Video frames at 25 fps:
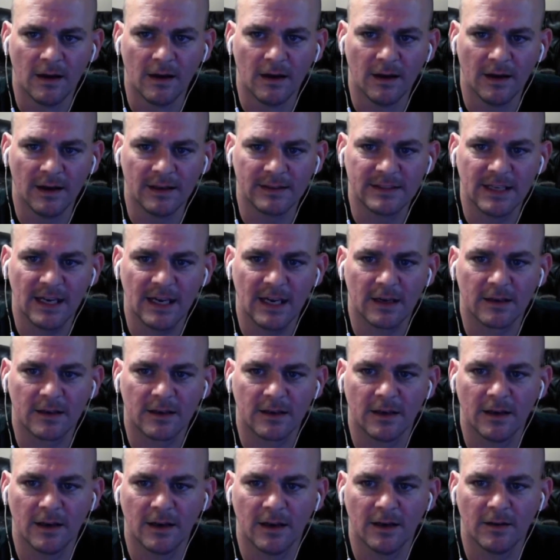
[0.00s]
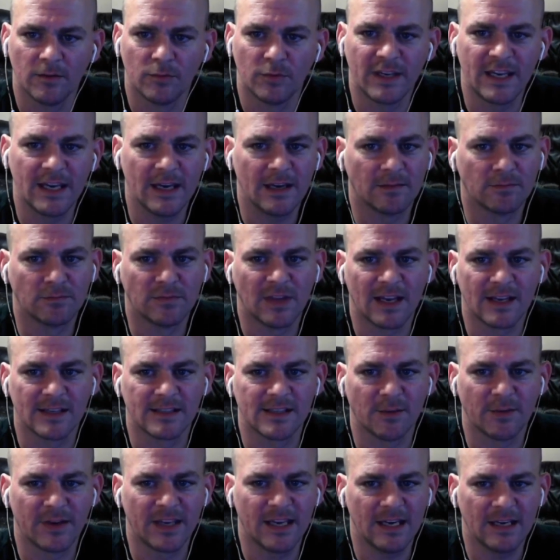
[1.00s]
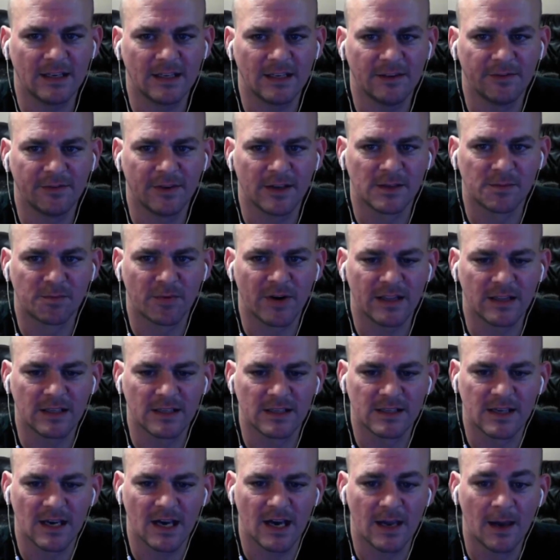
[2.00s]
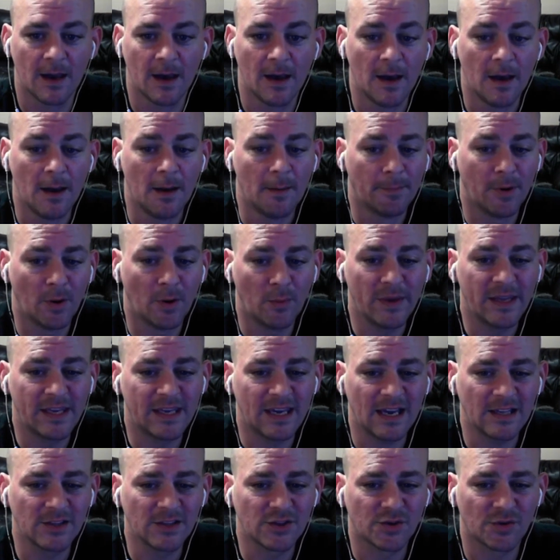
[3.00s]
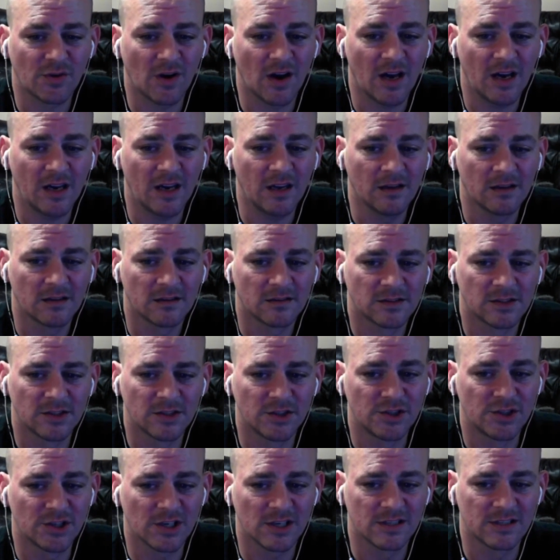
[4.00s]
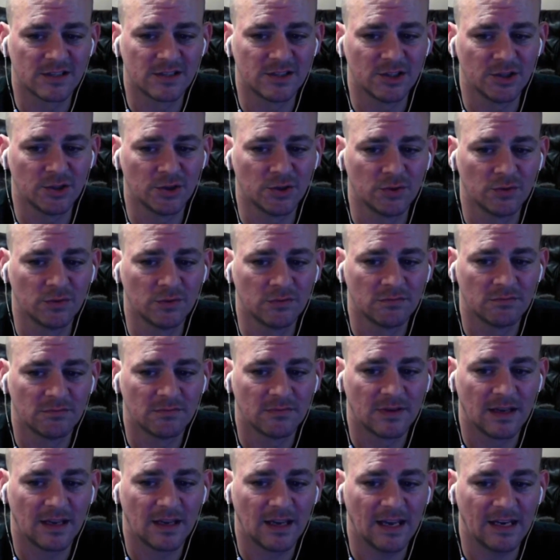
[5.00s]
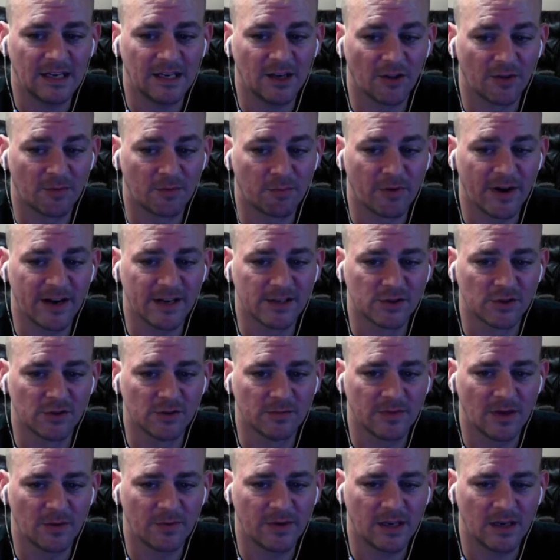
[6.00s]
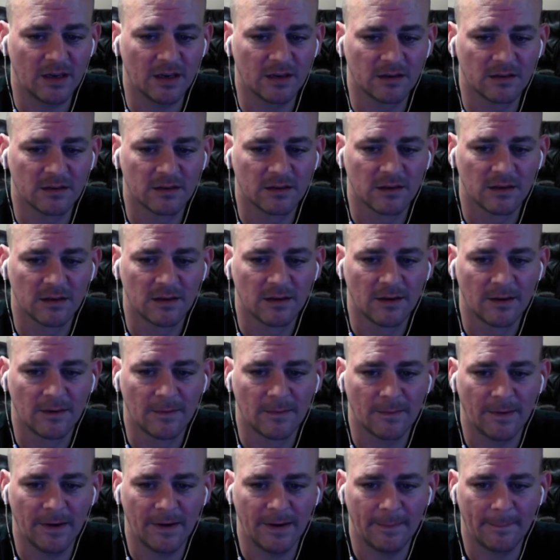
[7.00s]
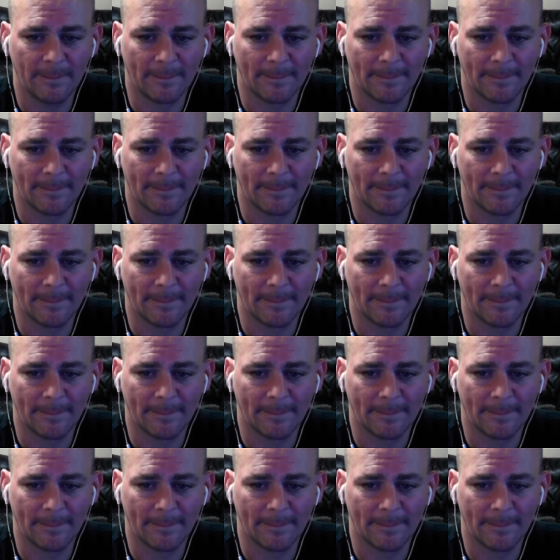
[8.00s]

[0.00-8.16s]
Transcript: Attack, we can't, like I said, we can't defense break this guy, but we can try to just do any other breaks to him that we can, right?